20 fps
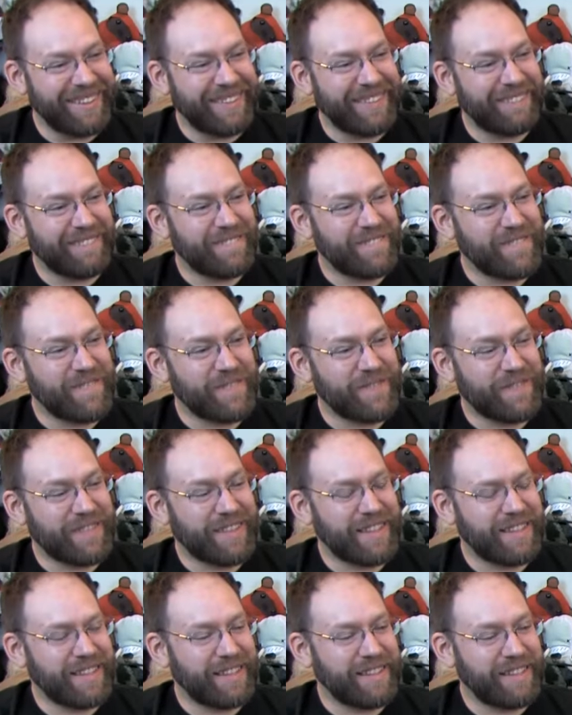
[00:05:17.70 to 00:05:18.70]

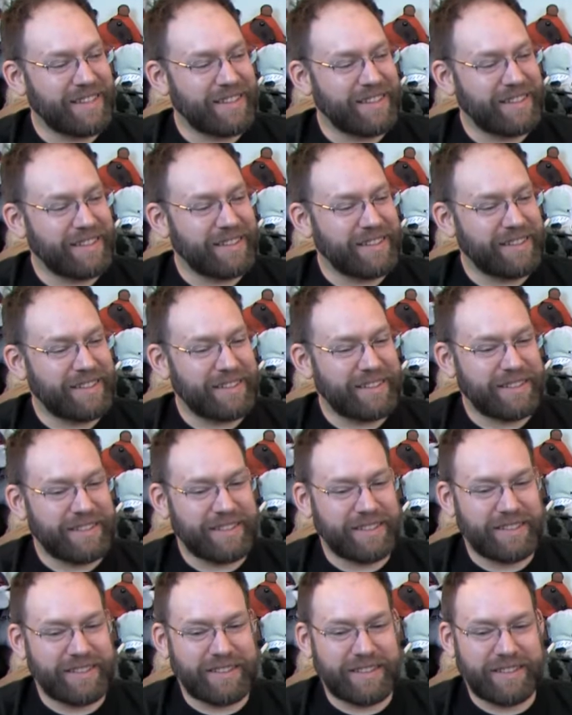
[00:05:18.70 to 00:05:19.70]

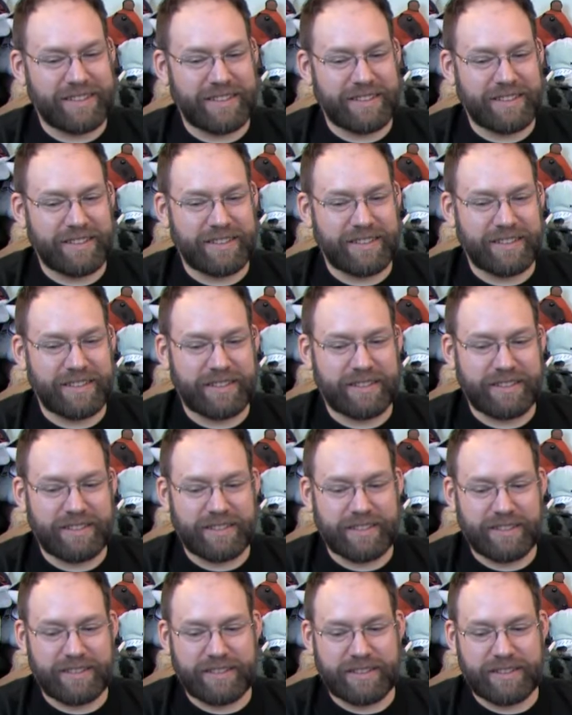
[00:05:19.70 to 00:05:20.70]

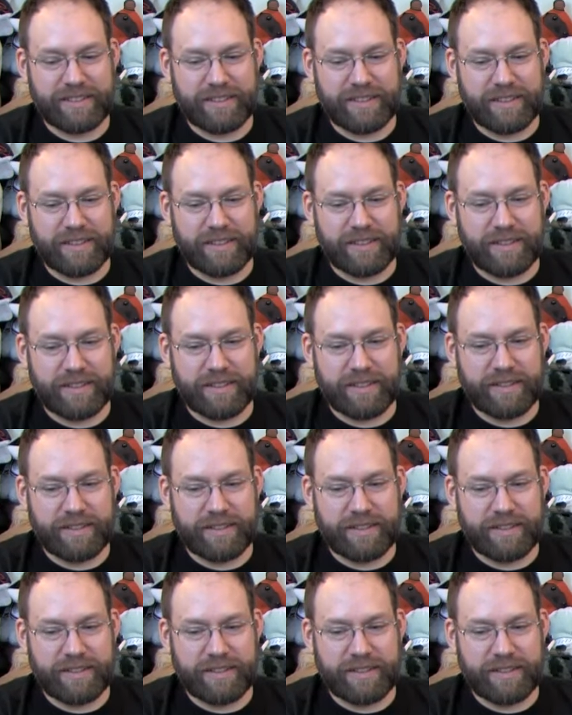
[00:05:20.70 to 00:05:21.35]
[no speech]